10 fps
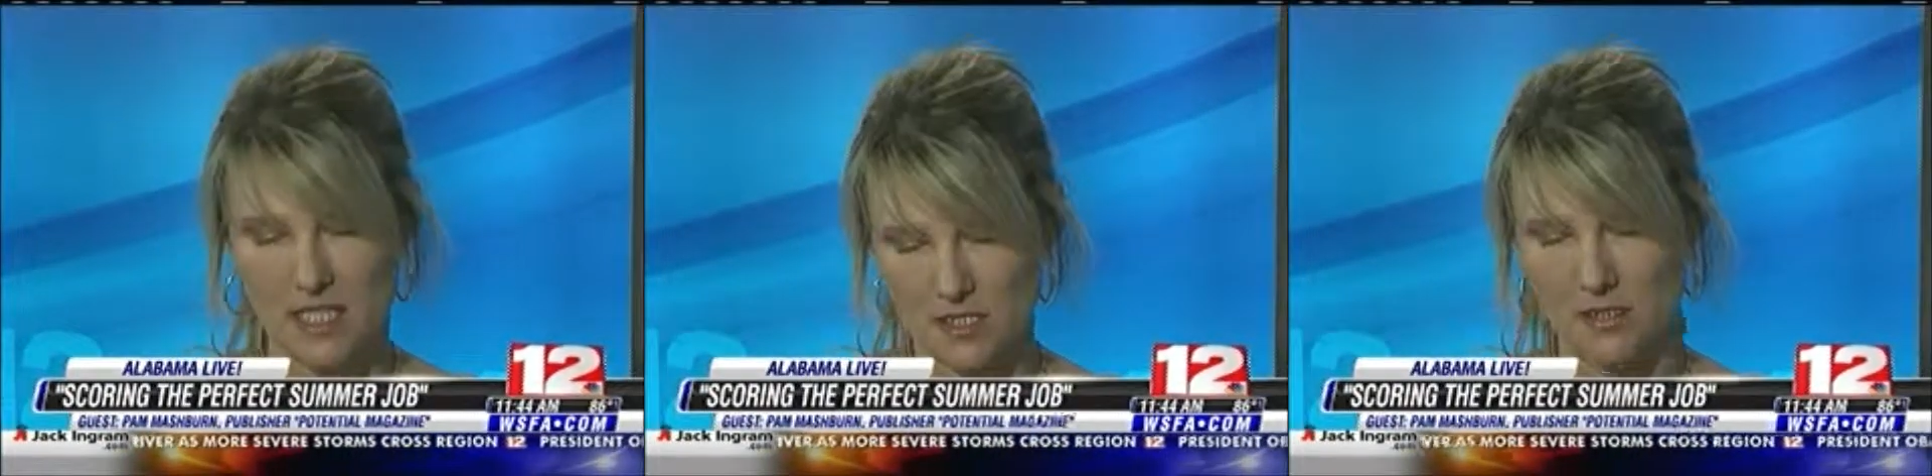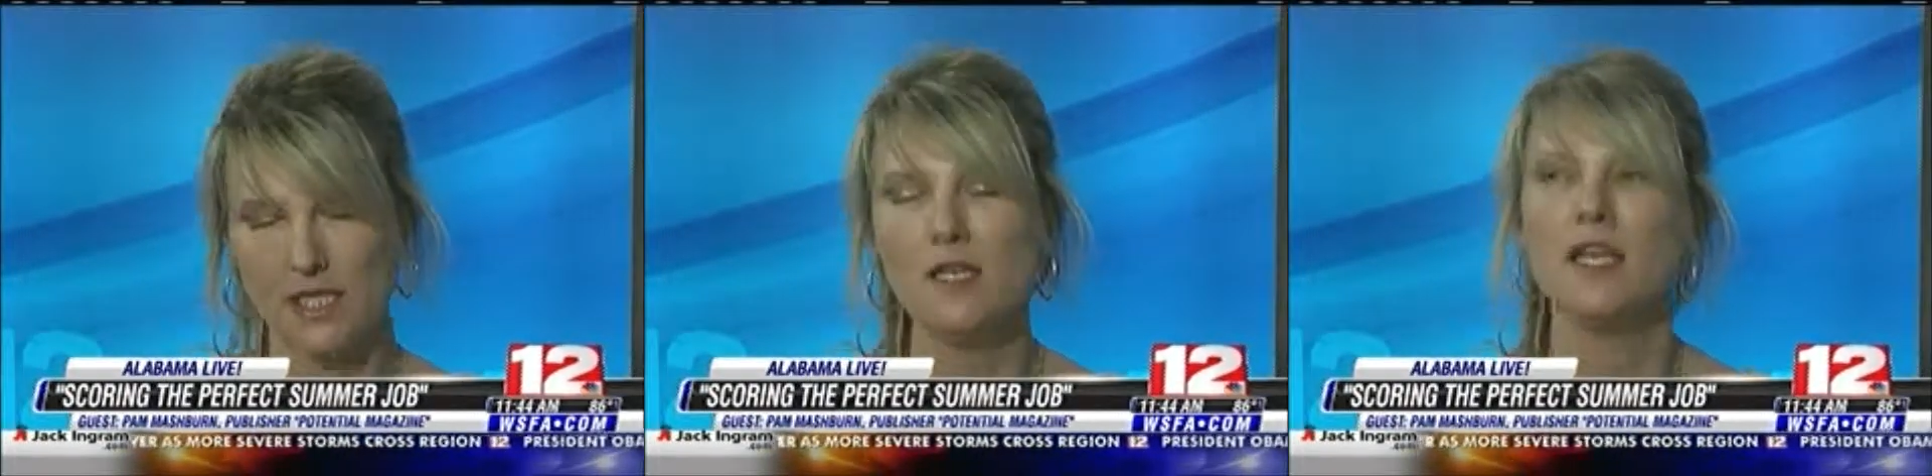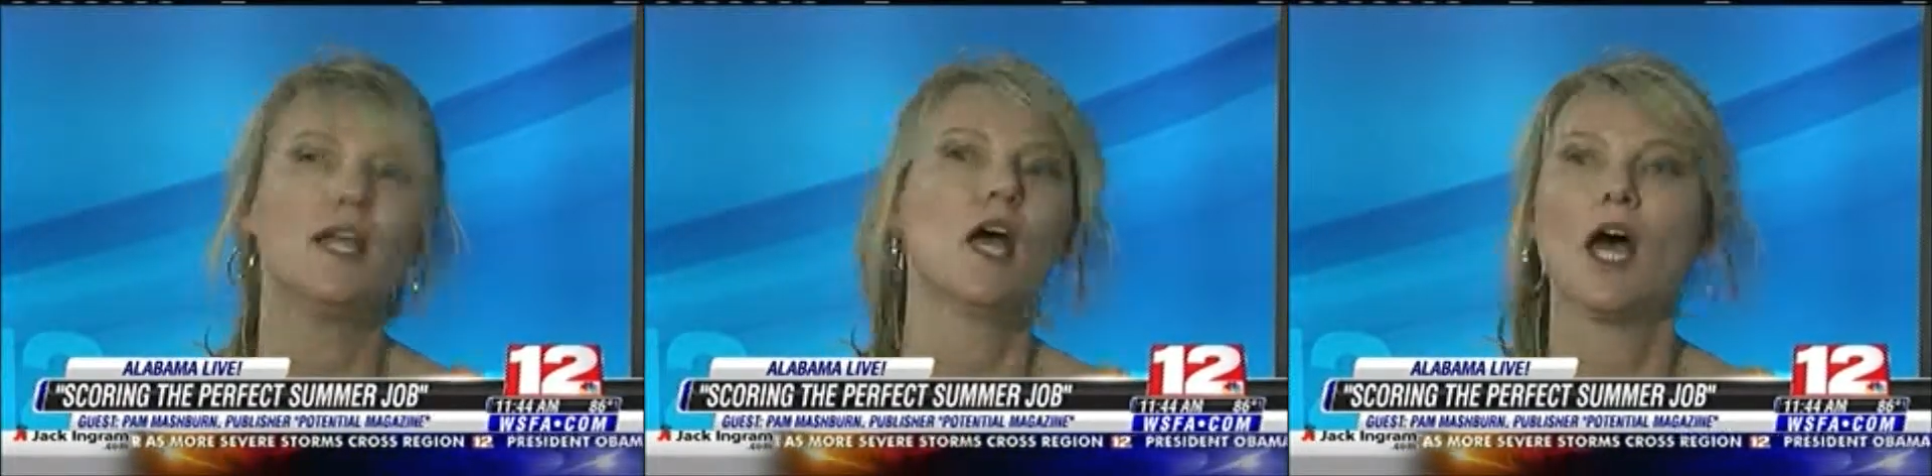as
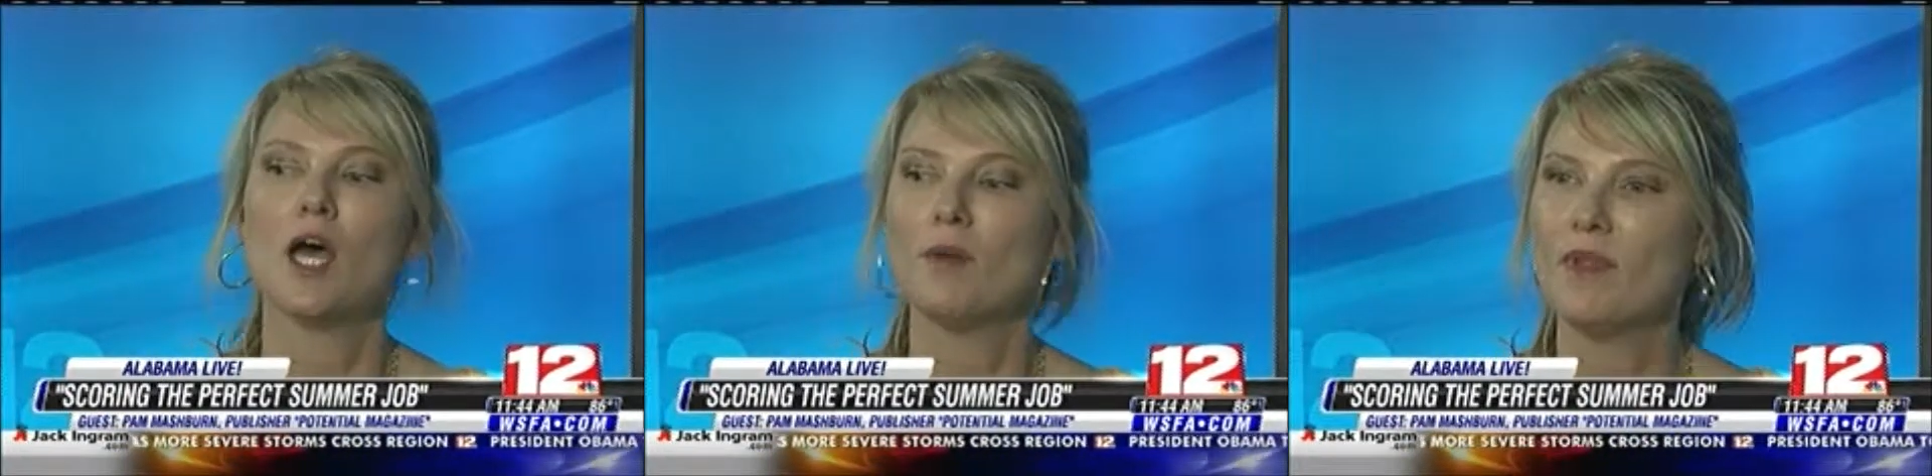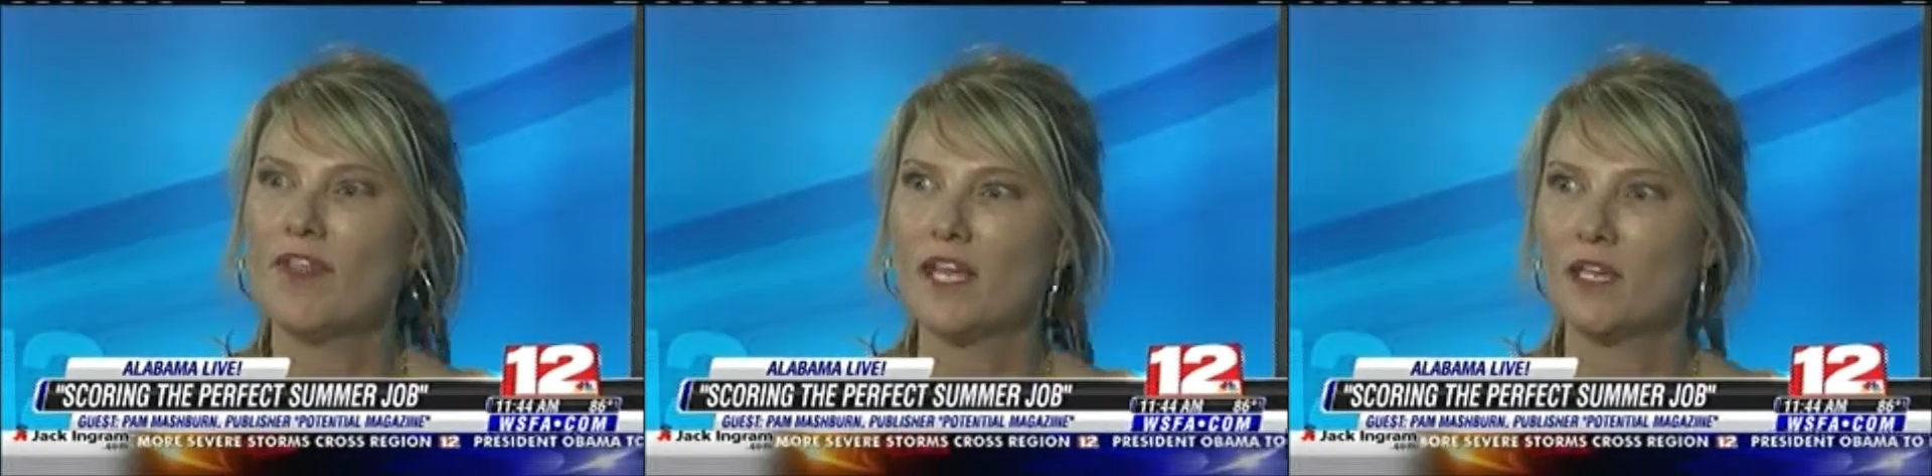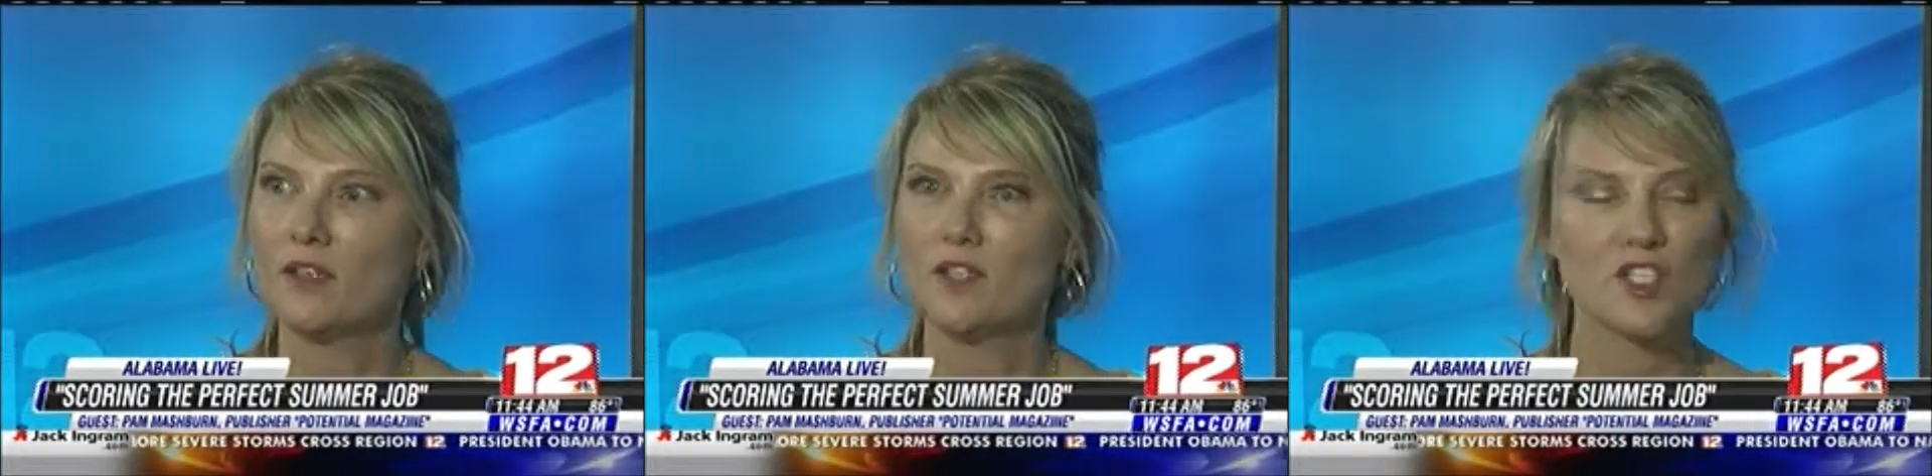easily, they
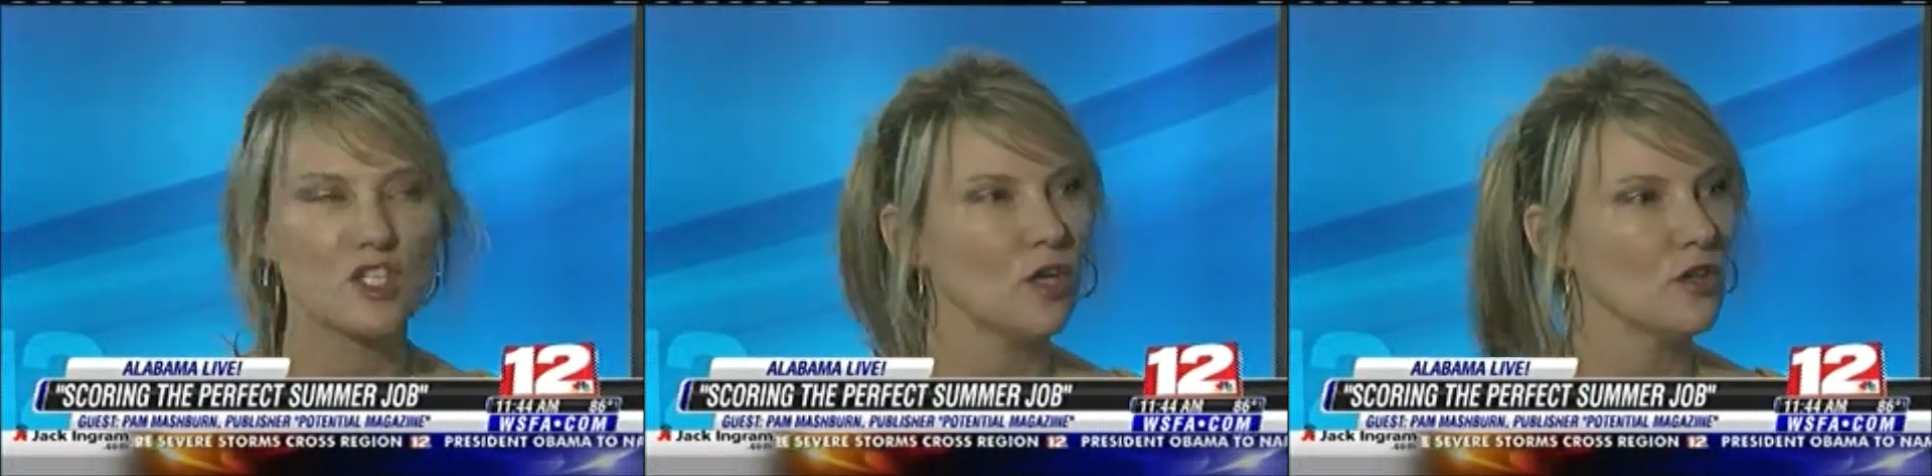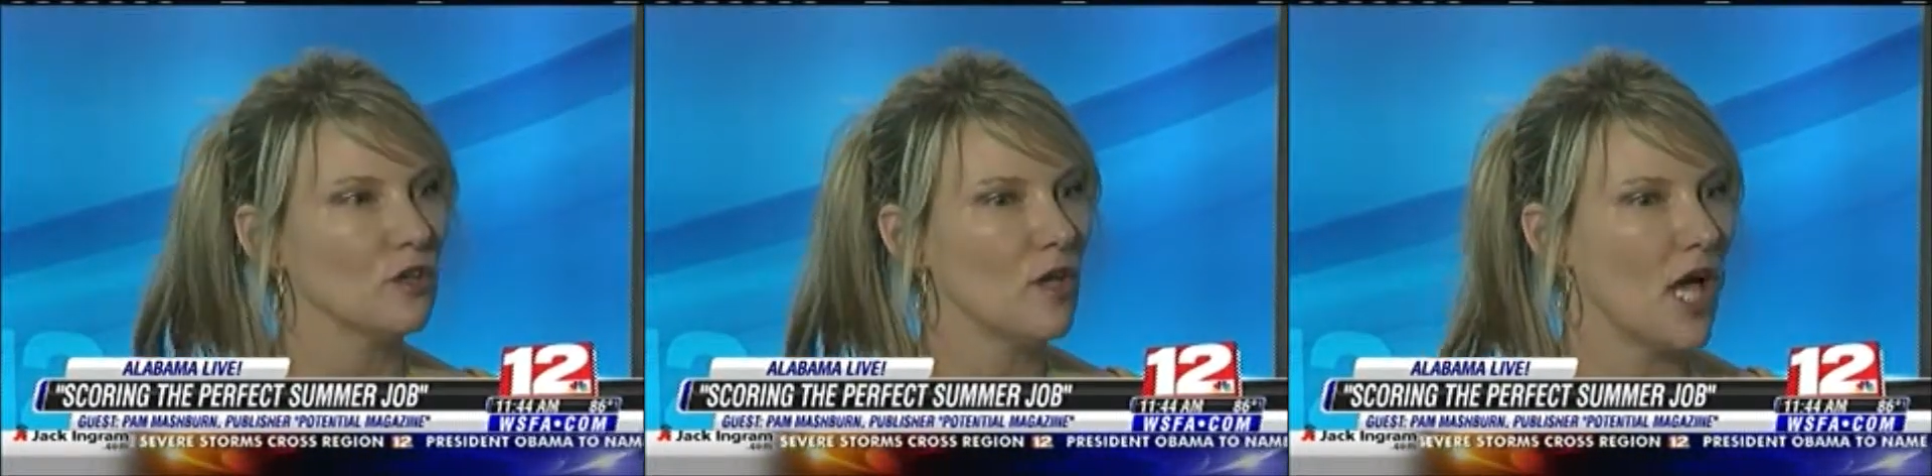can start